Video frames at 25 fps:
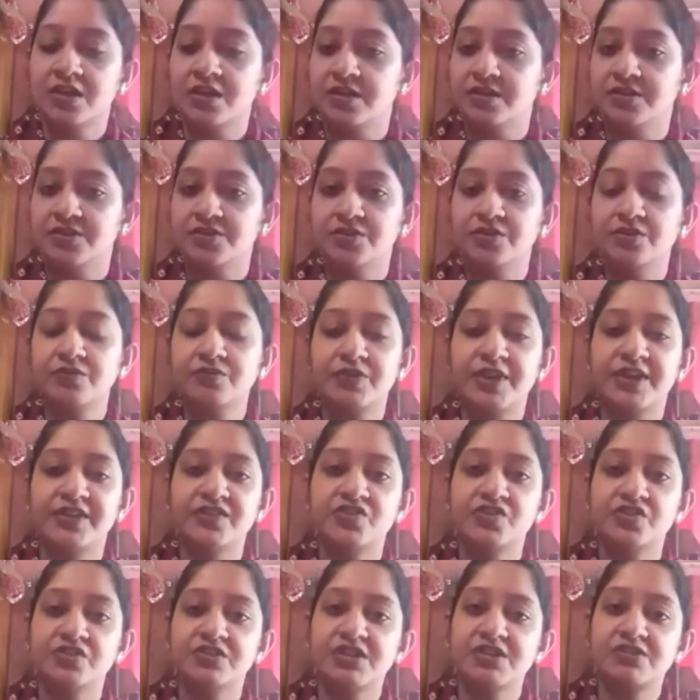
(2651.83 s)

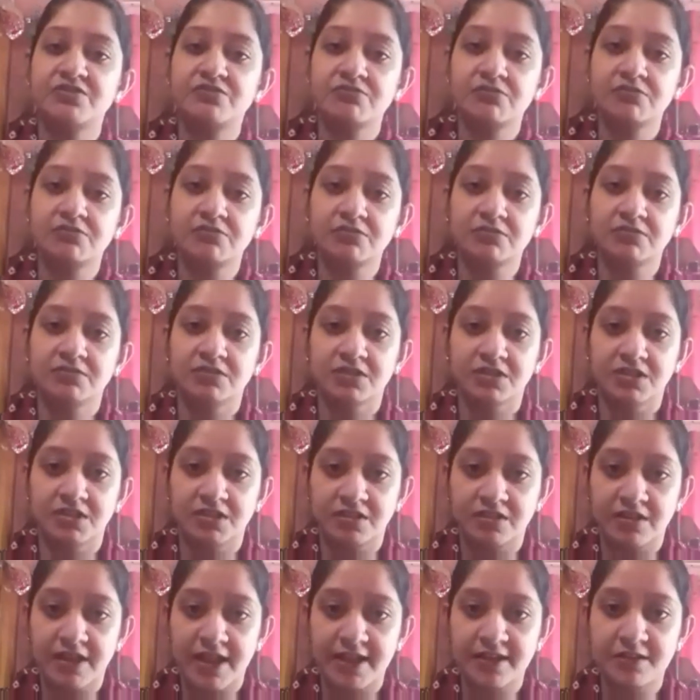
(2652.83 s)
venture into
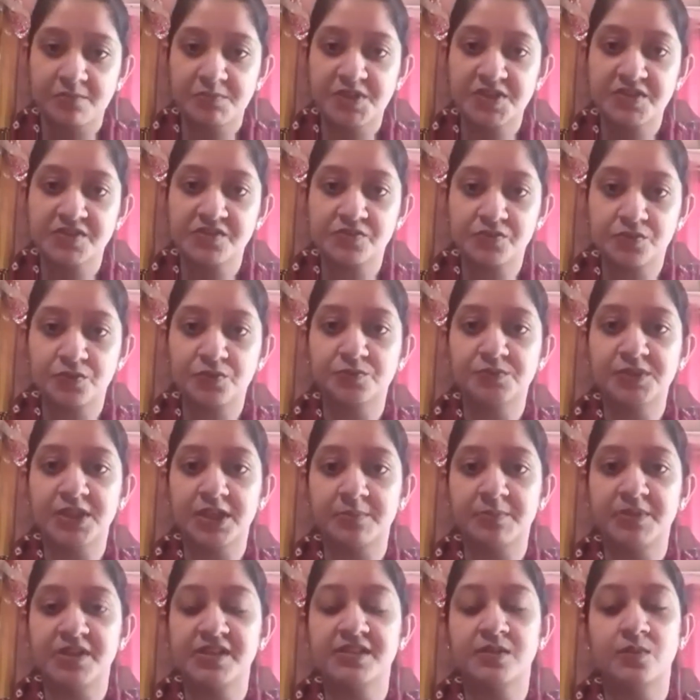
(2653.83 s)
the enemy's room,
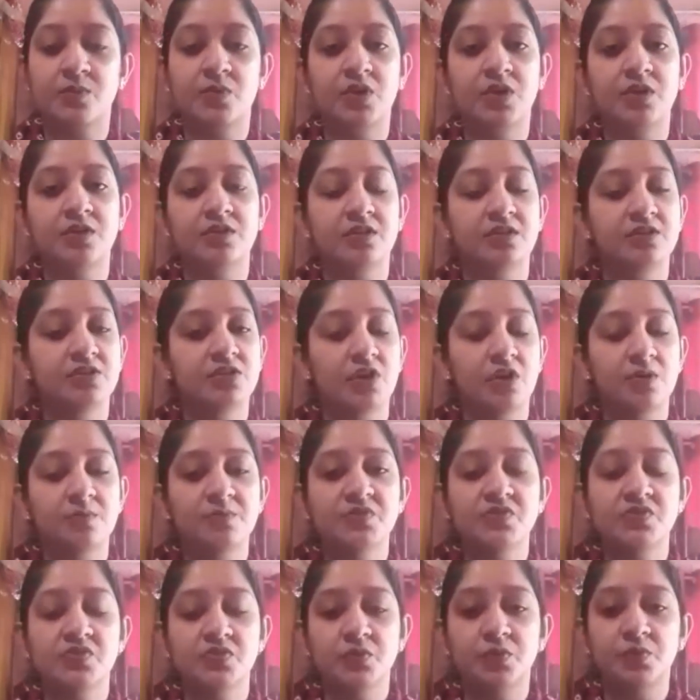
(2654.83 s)
that means
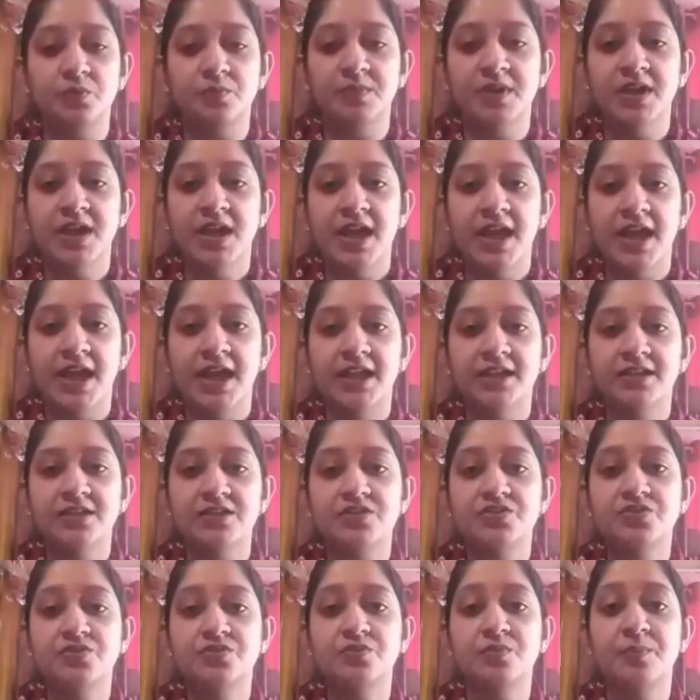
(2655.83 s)
Tom's room,
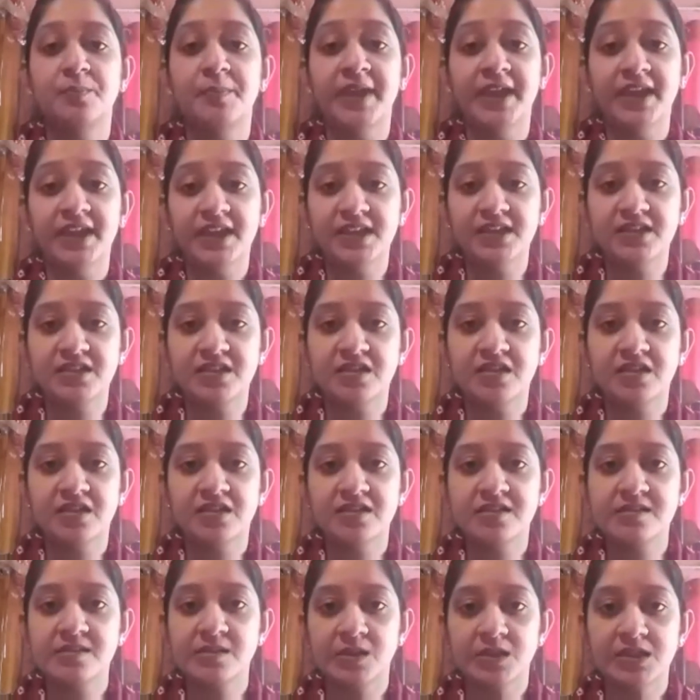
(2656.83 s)
and to make it
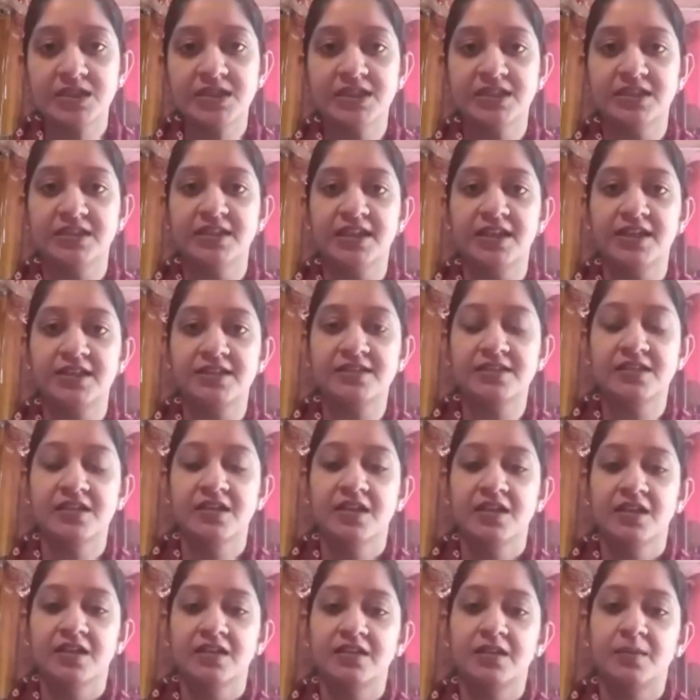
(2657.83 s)
certain that
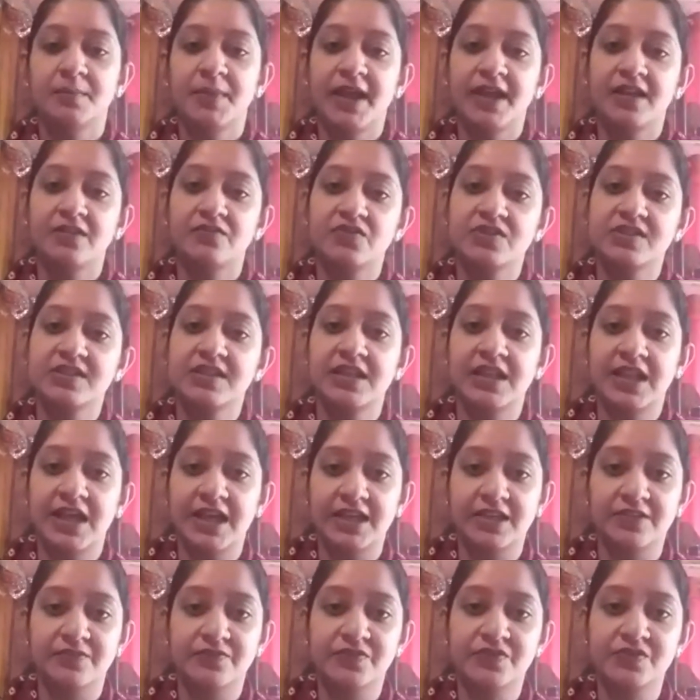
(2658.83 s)
the man was
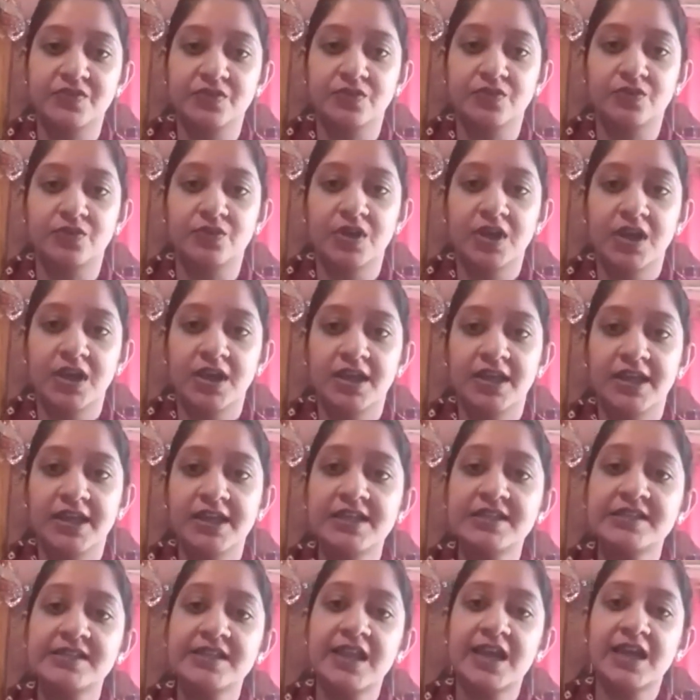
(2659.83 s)
alive. So
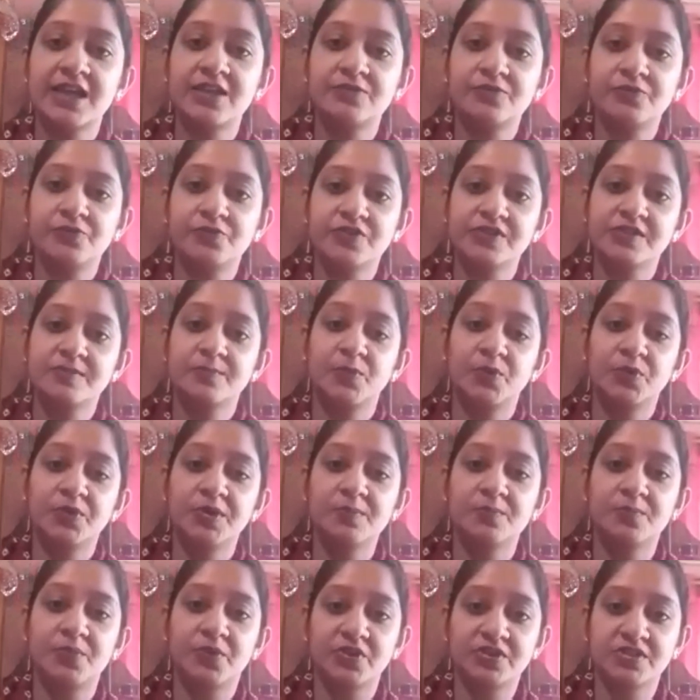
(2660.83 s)
his life was more
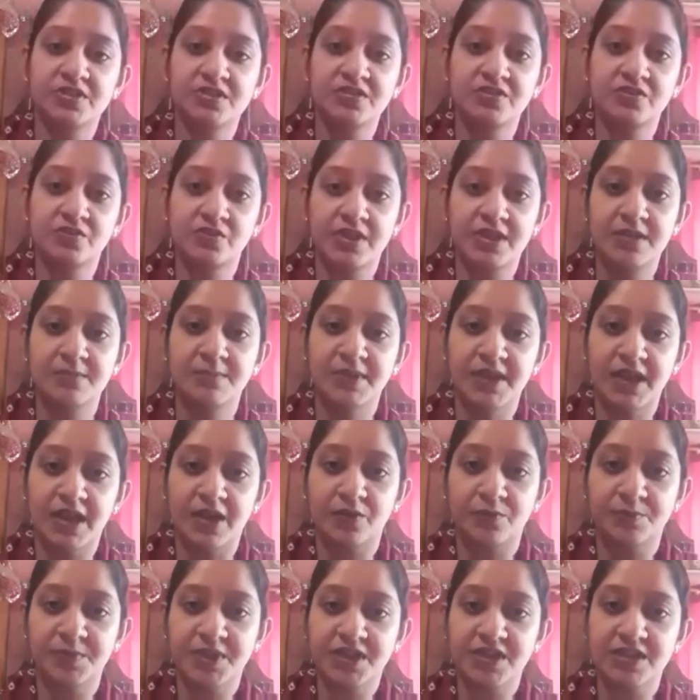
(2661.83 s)
important to him
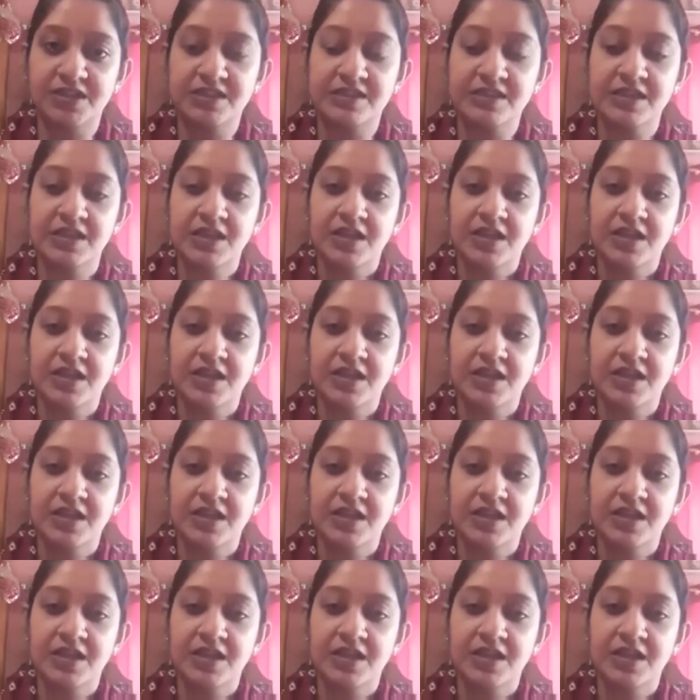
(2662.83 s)
now, because